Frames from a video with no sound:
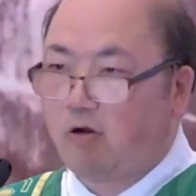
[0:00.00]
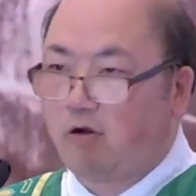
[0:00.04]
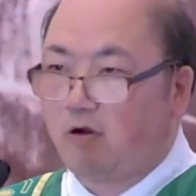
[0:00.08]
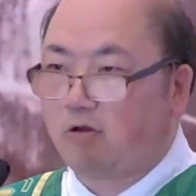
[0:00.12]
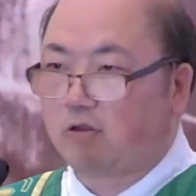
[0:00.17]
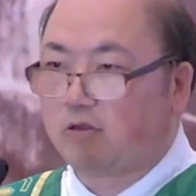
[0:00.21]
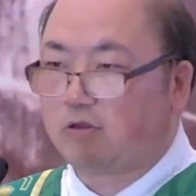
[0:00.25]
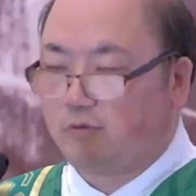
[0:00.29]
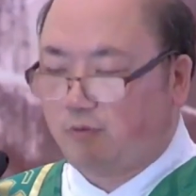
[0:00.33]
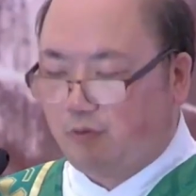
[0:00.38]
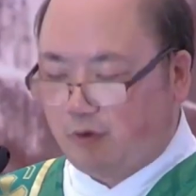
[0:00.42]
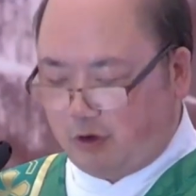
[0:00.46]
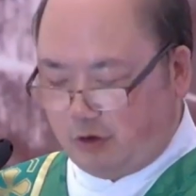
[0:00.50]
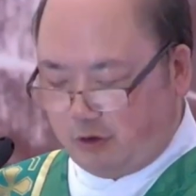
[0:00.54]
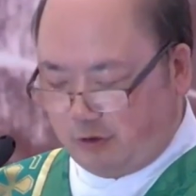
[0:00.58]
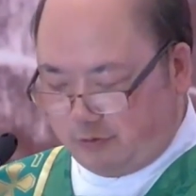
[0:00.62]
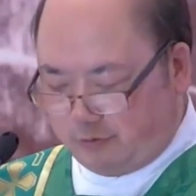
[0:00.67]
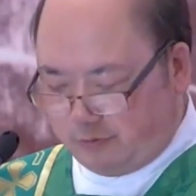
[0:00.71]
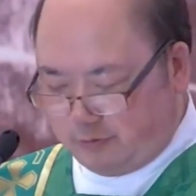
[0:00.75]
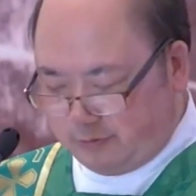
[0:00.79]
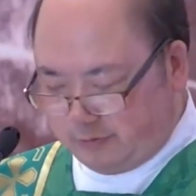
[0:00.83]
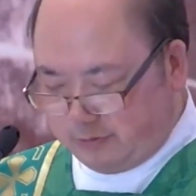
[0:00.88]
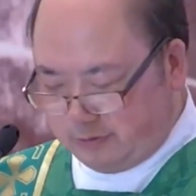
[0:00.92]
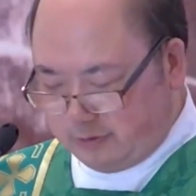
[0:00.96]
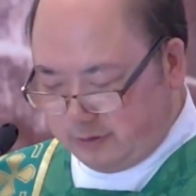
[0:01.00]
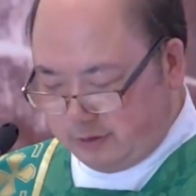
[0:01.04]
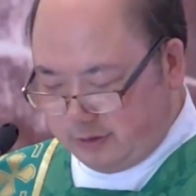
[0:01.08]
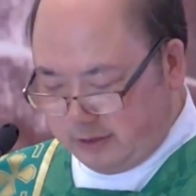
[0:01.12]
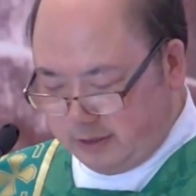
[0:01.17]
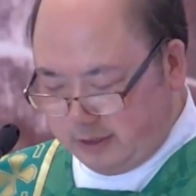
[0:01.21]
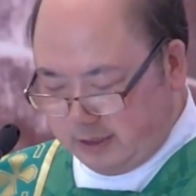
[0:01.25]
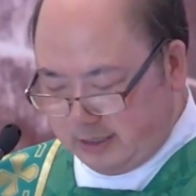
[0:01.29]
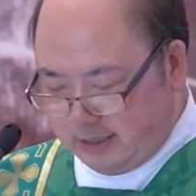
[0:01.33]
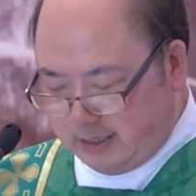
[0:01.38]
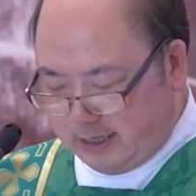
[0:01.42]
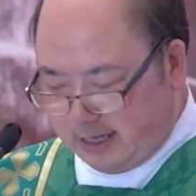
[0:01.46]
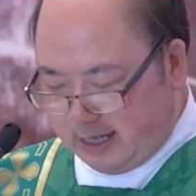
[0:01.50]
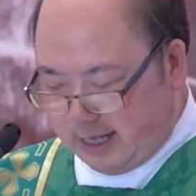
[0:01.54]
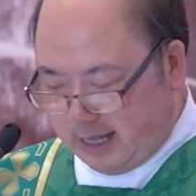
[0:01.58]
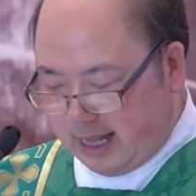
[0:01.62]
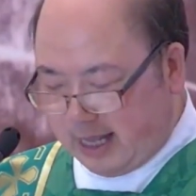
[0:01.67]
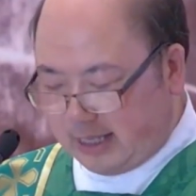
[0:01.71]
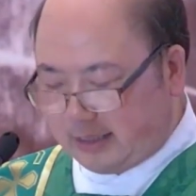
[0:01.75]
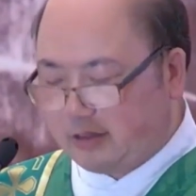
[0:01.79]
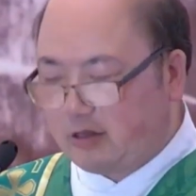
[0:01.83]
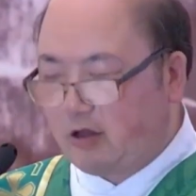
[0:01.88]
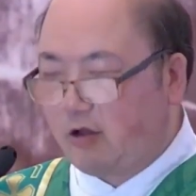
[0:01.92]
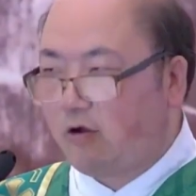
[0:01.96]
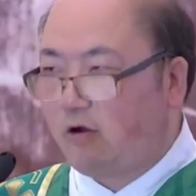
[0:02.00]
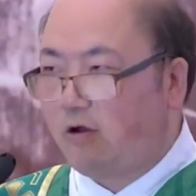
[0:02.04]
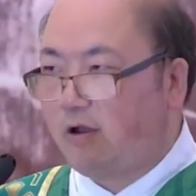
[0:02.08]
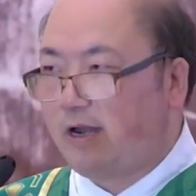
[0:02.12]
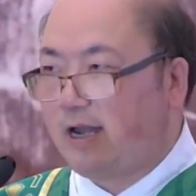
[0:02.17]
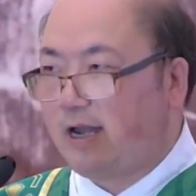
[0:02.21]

or the world and the